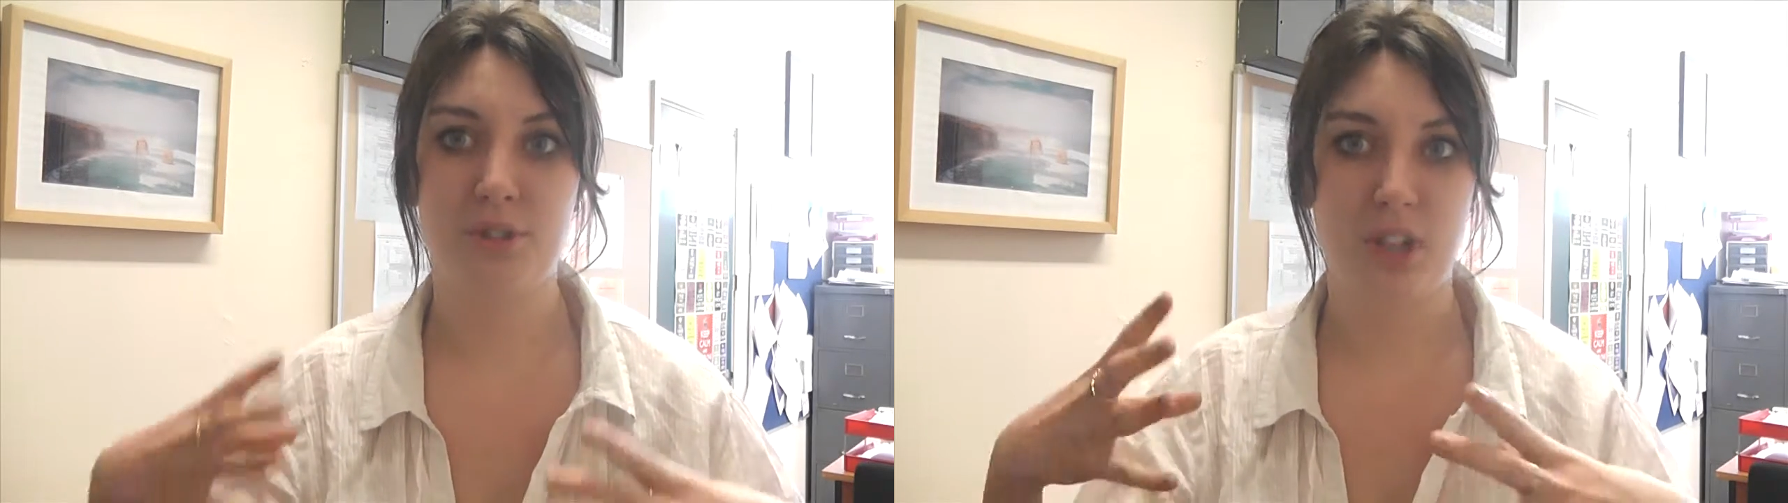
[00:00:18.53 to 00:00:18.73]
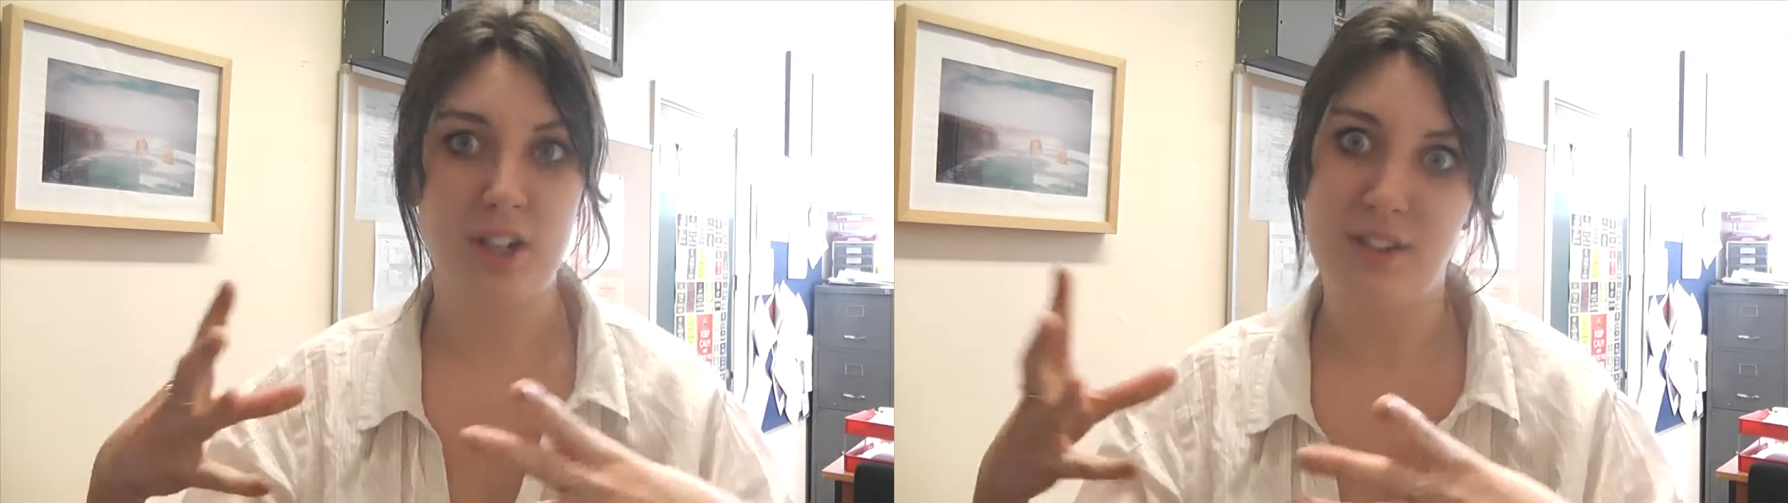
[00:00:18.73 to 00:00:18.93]

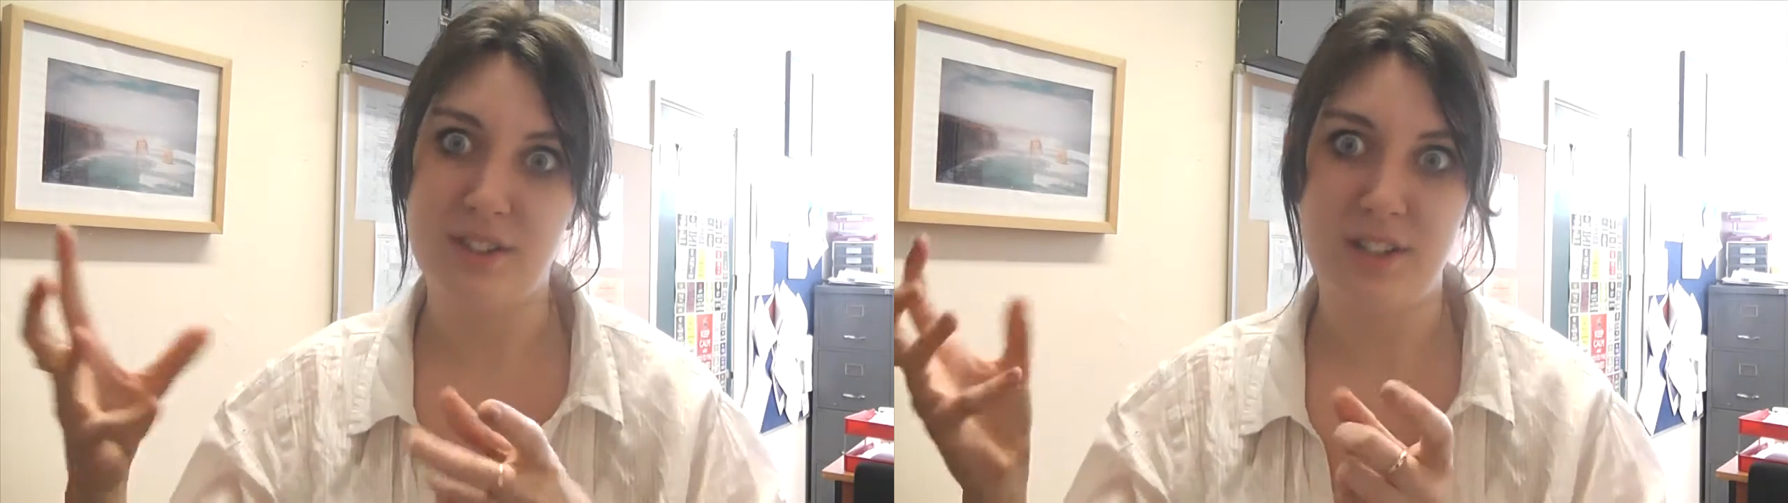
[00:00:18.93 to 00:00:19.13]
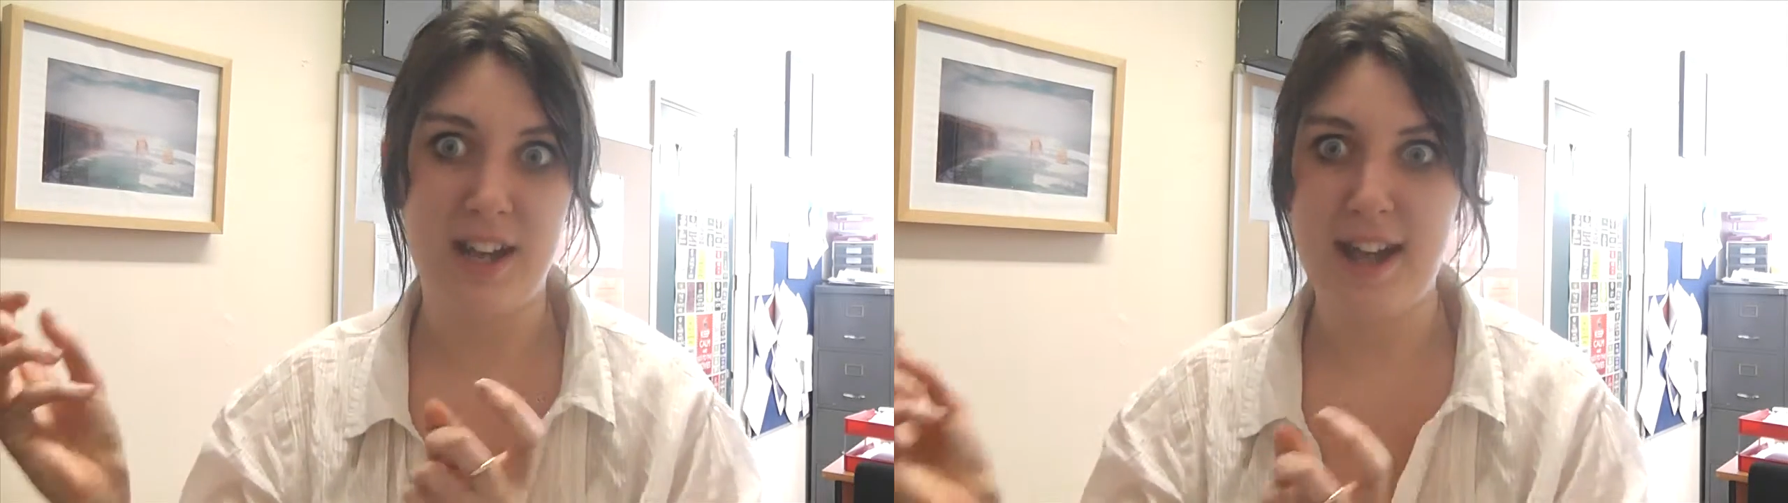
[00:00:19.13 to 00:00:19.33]

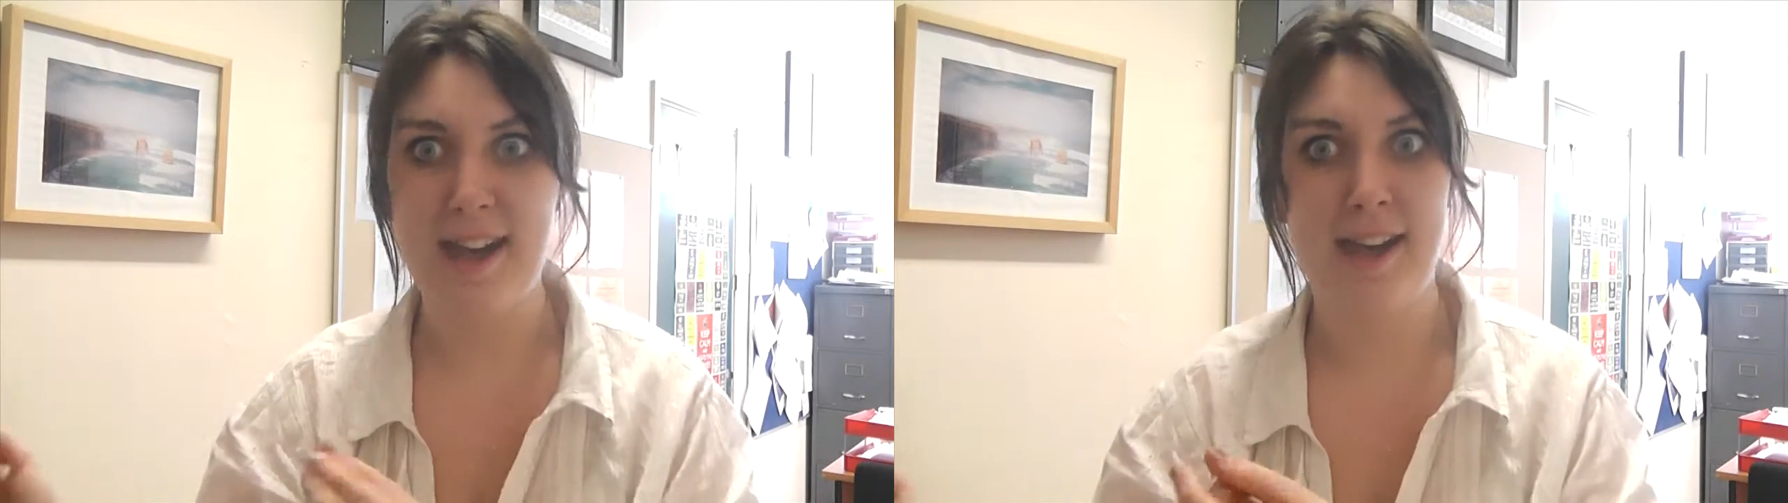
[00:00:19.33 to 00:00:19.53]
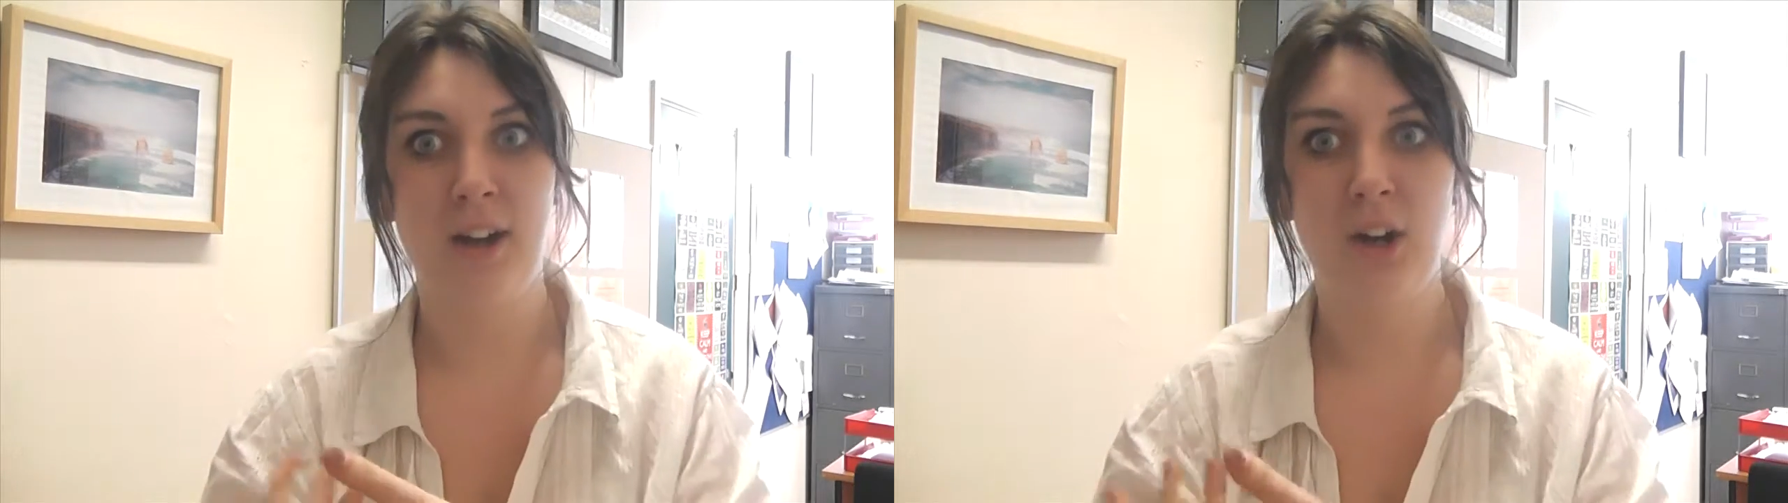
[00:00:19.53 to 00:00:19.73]
silence and
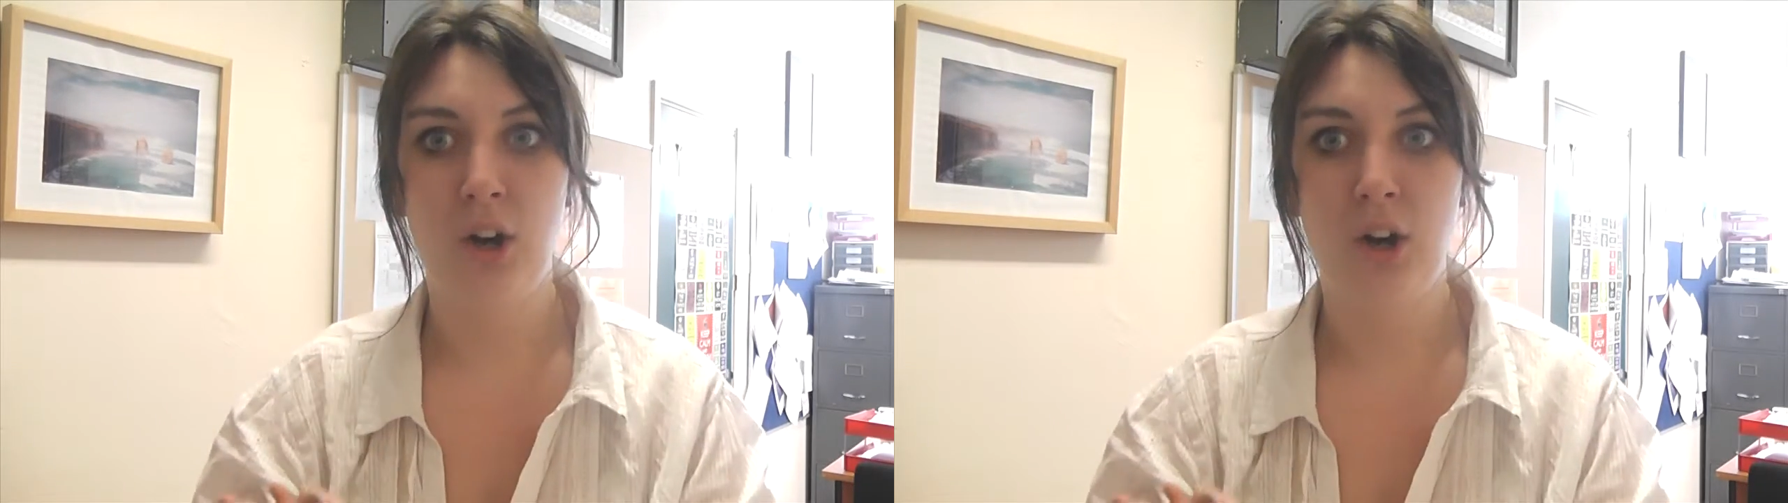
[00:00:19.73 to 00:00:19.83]
air